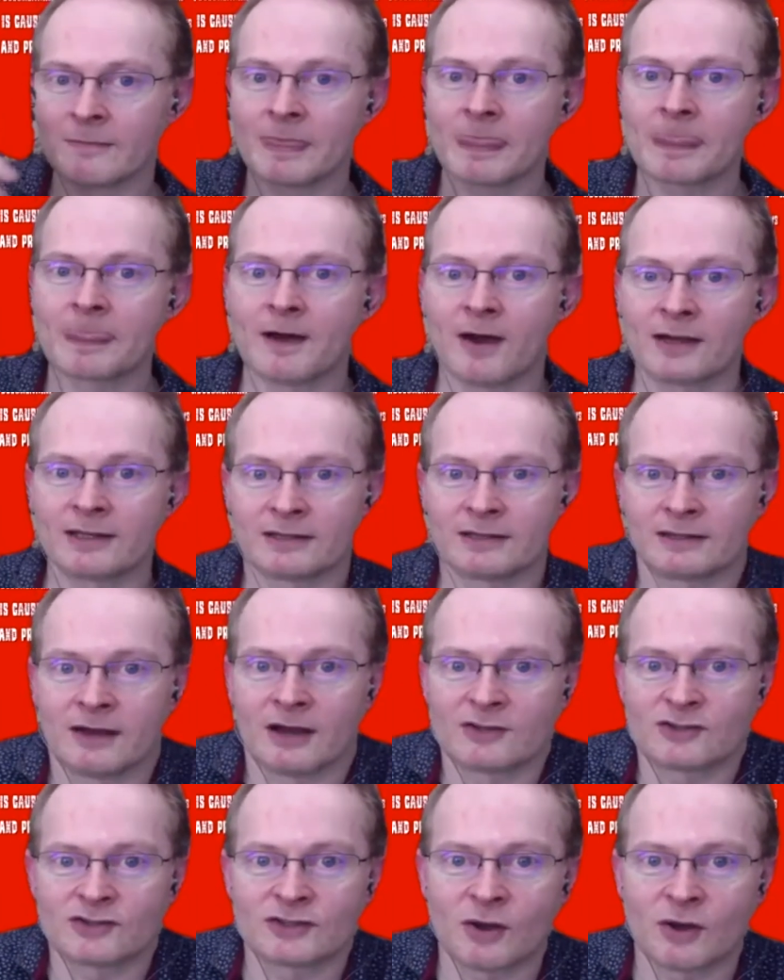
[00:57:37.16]

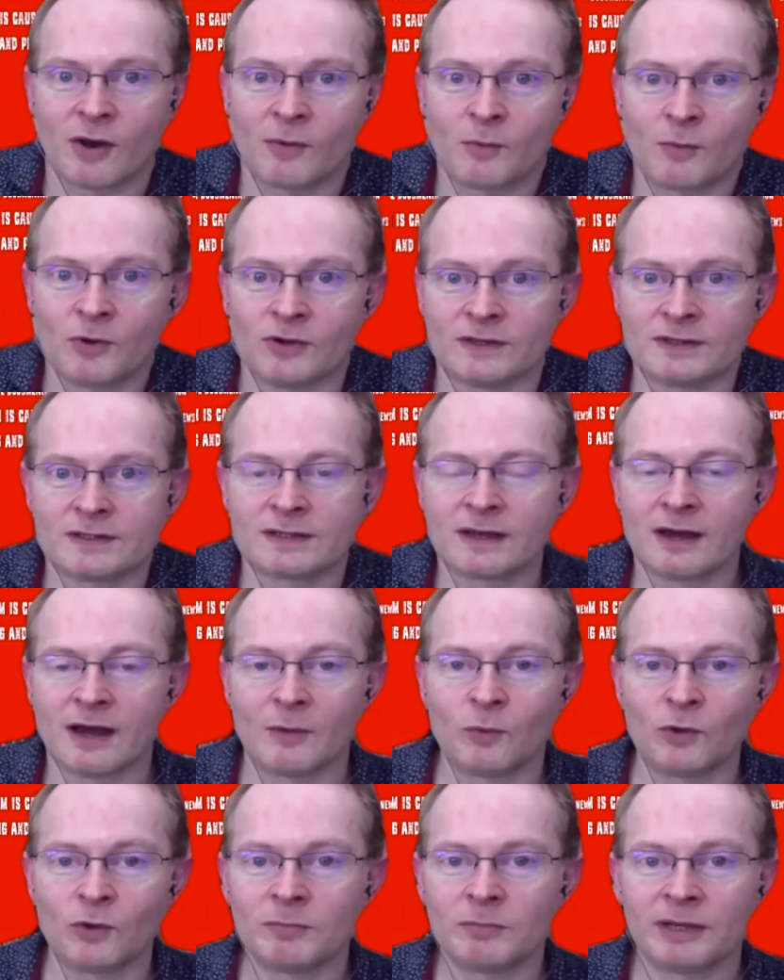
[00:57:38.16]
I just know I would. I
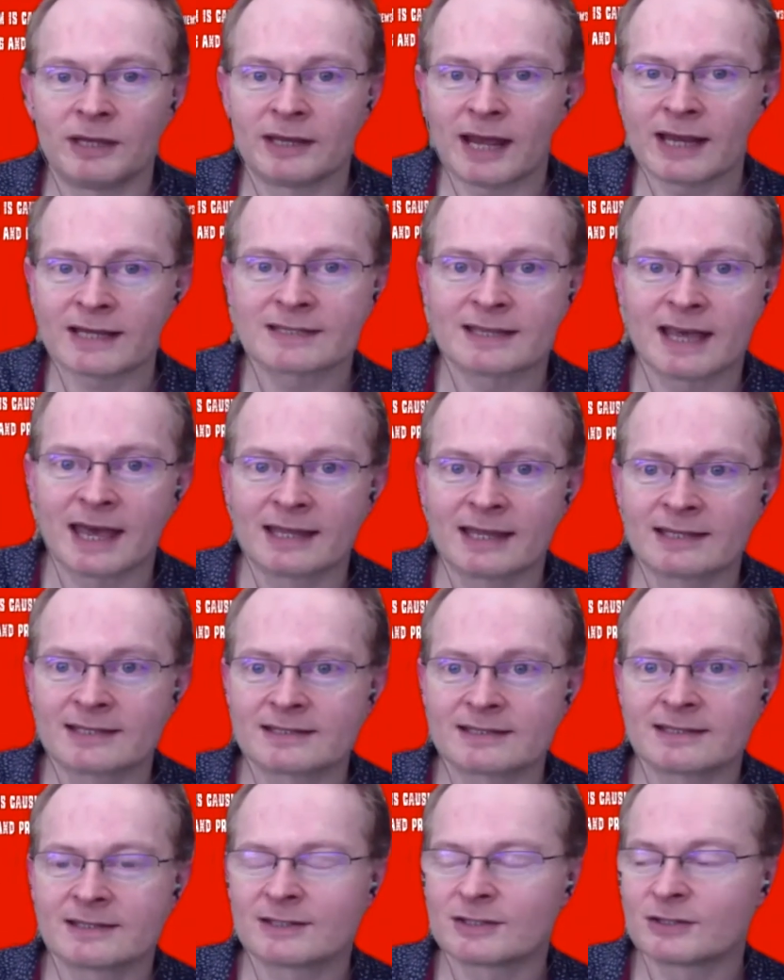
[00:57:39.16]
wouldn't be an asset
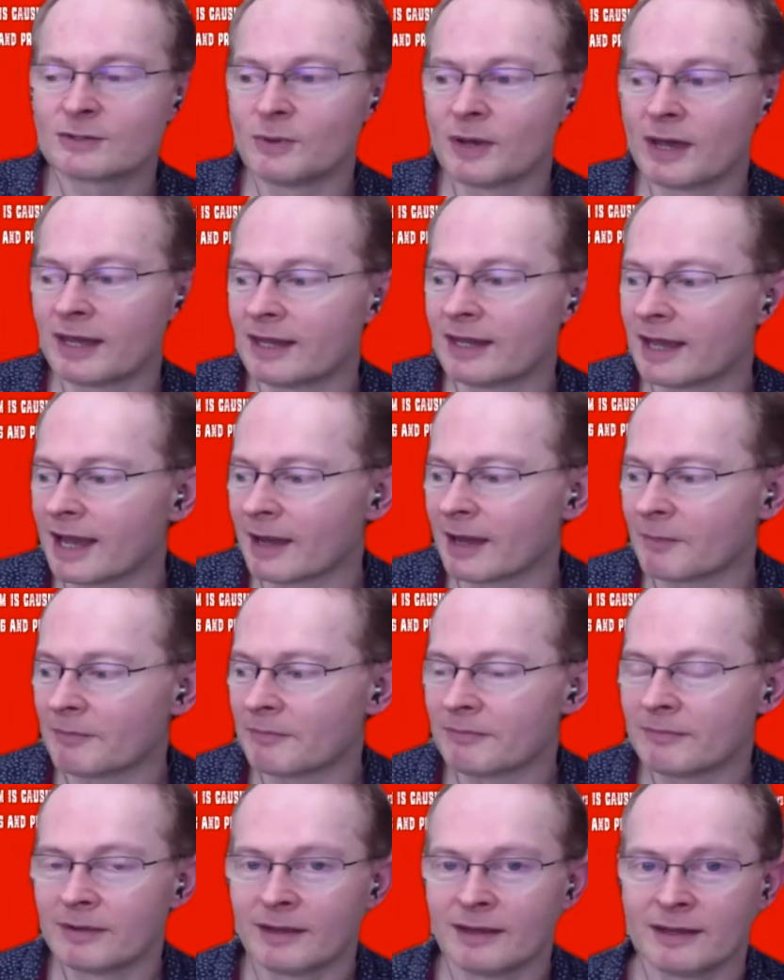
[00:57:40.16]
to
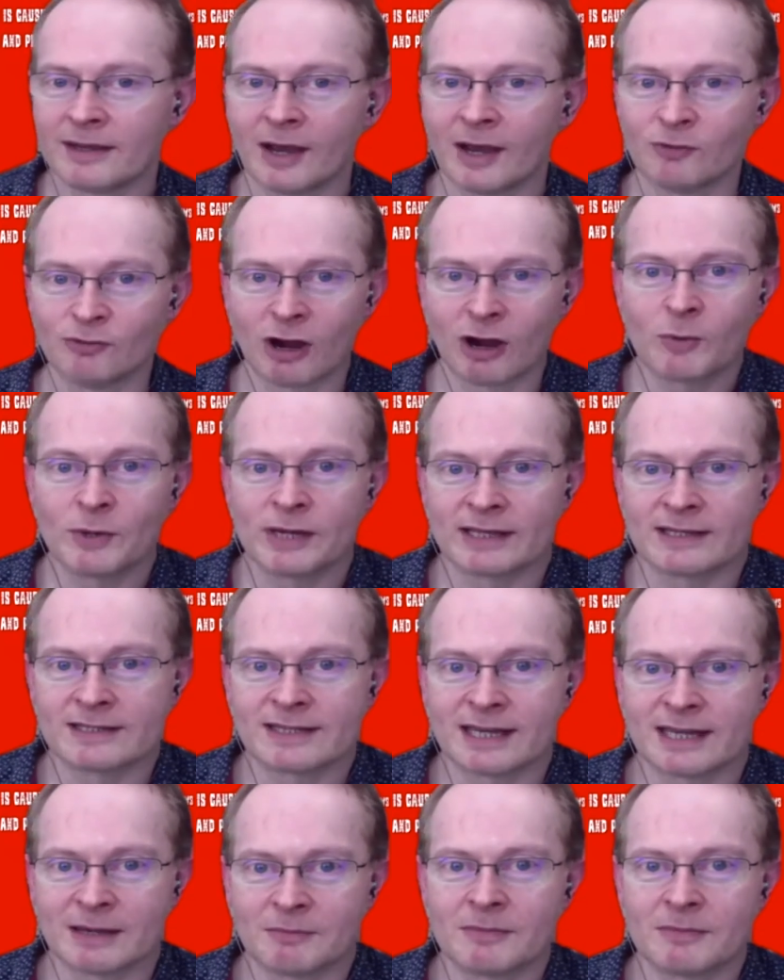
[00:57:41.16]
a rowing
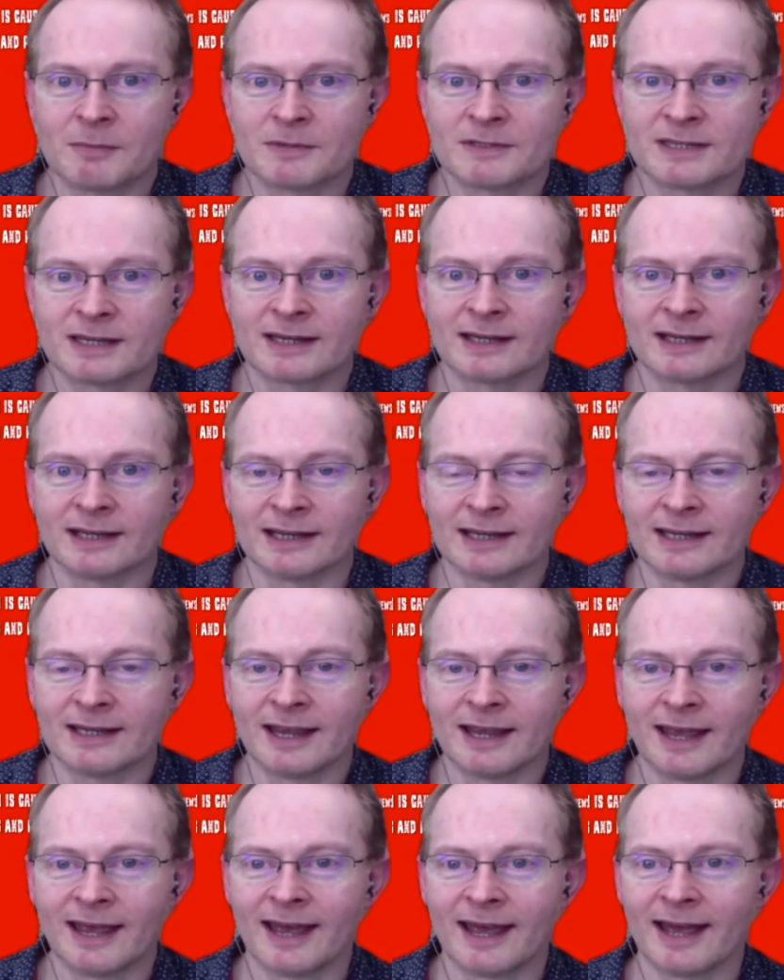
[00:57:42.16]
team, particularly,
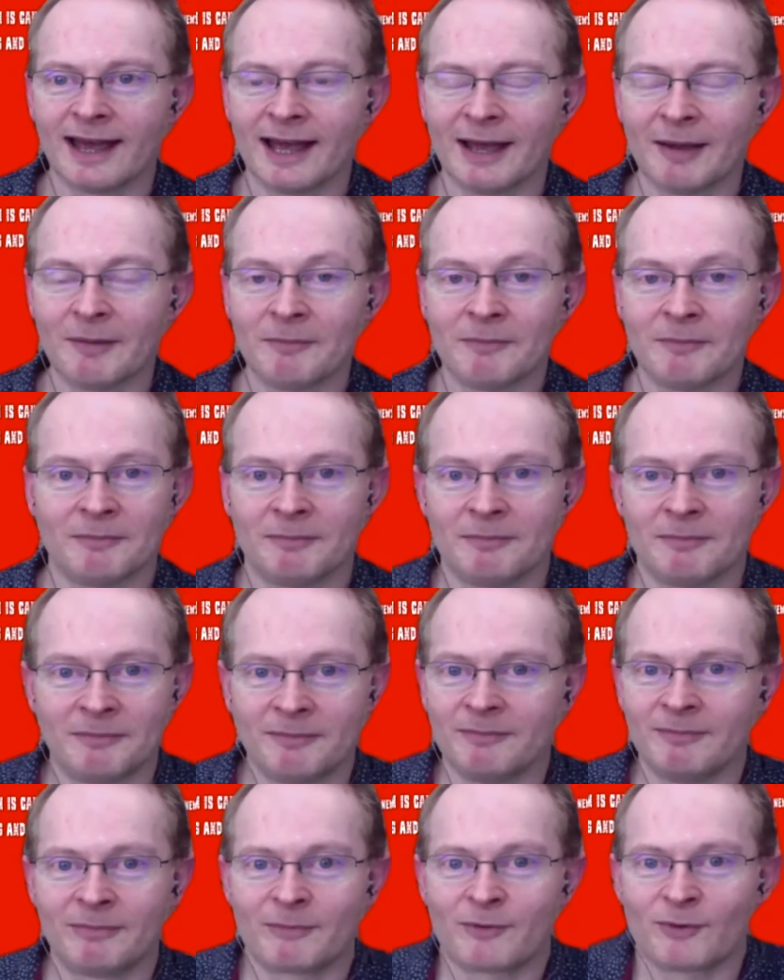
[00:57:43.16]

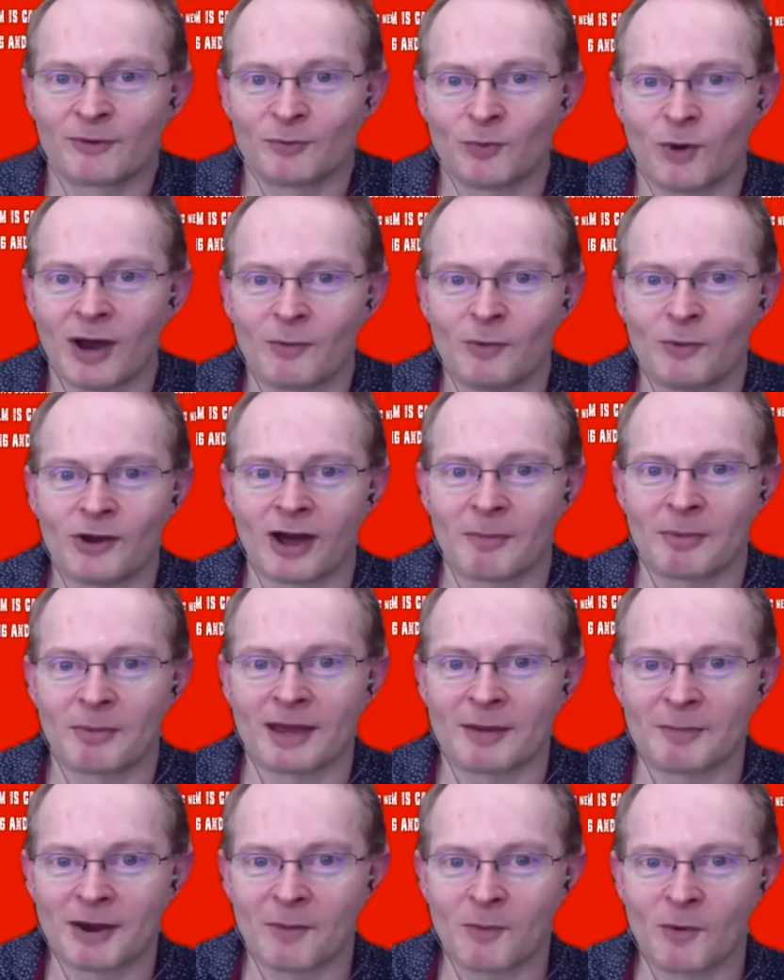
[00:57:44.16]
because why would I be?
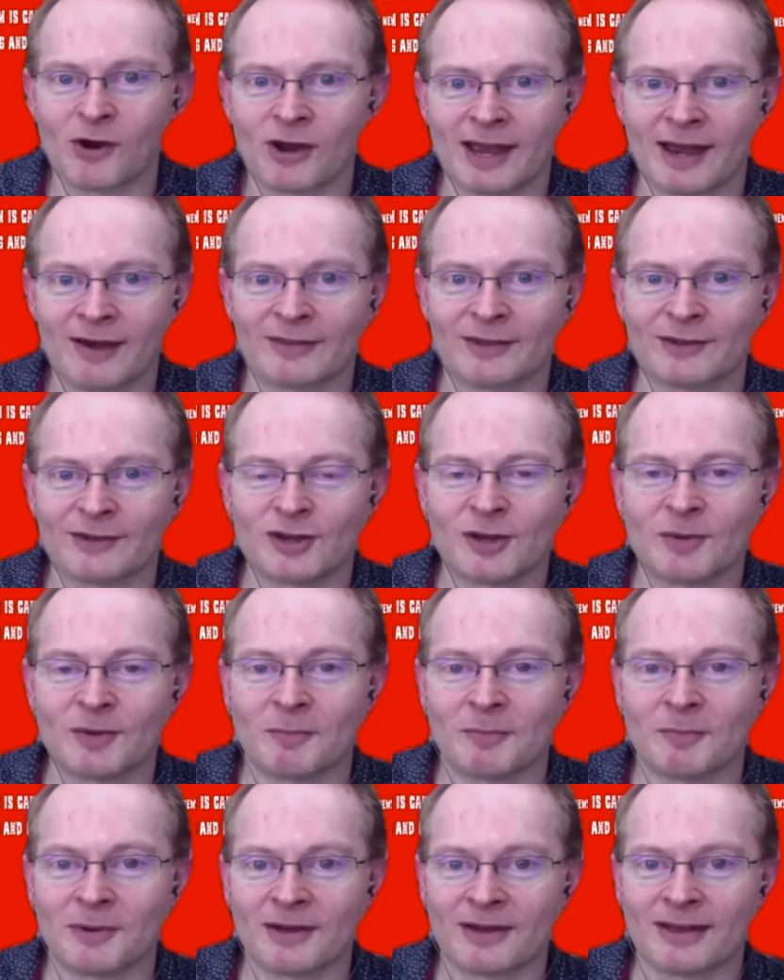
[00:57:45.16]
I mean, I work out in the
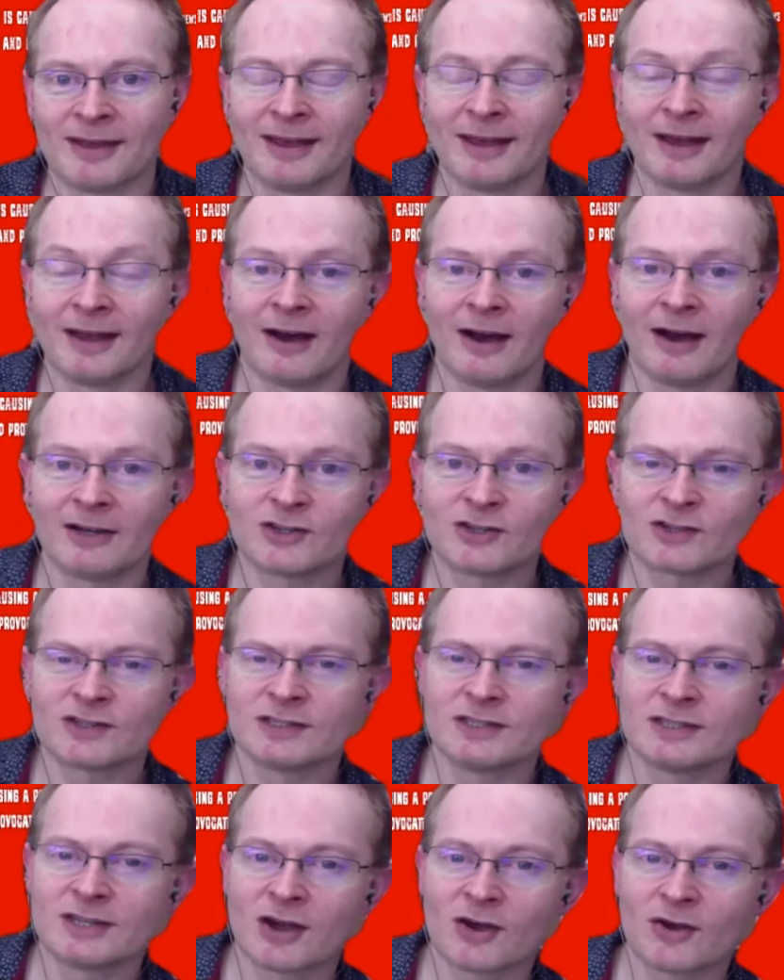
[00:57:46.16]
gym, but I just
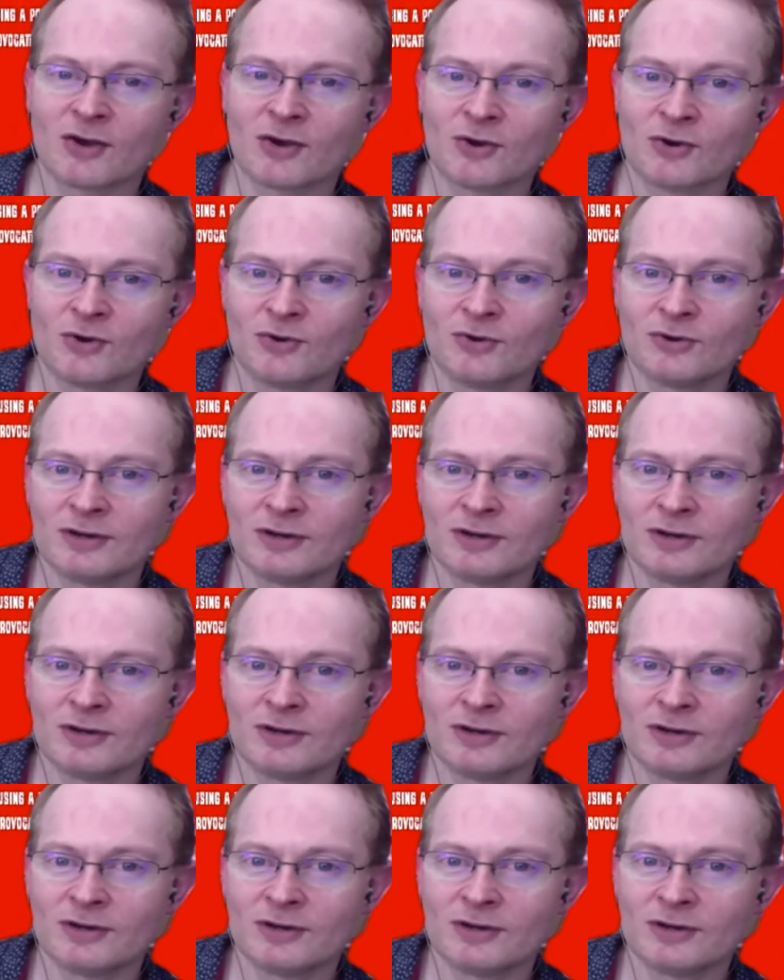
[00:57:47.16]
know